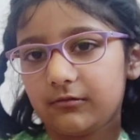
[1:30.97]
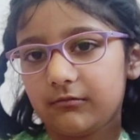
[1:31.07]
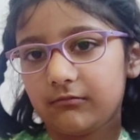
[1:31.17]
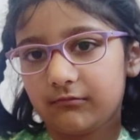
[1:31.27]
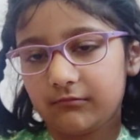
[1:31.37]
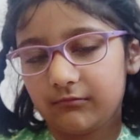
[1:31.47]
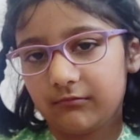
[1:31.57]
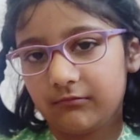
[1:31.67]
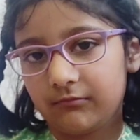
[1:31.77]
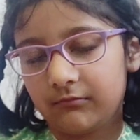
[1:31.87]

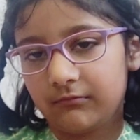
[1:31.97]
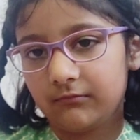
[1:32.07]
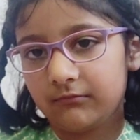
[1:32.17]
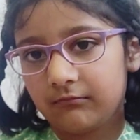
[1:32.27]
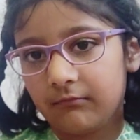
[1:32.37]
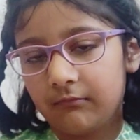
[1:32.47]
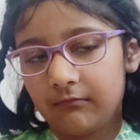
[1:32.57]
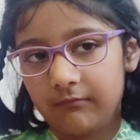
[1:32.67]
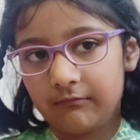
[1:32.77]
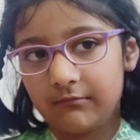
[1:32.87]

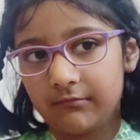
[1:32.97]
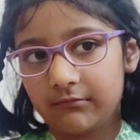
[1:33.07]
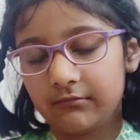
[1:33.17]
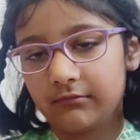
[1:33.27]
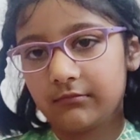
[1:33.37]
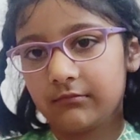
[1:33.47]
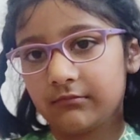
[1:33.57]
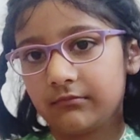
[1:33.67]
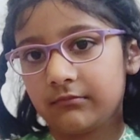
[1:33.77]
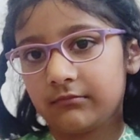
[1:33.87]

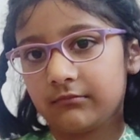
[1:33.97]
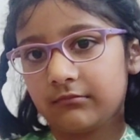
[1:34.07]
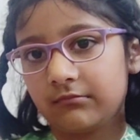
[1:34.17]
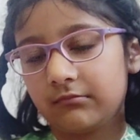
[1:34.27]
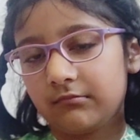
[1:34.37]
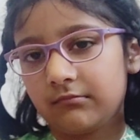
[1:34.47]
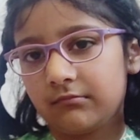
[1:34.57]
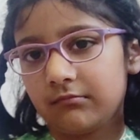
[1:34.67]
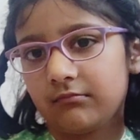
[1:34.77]
[no speech]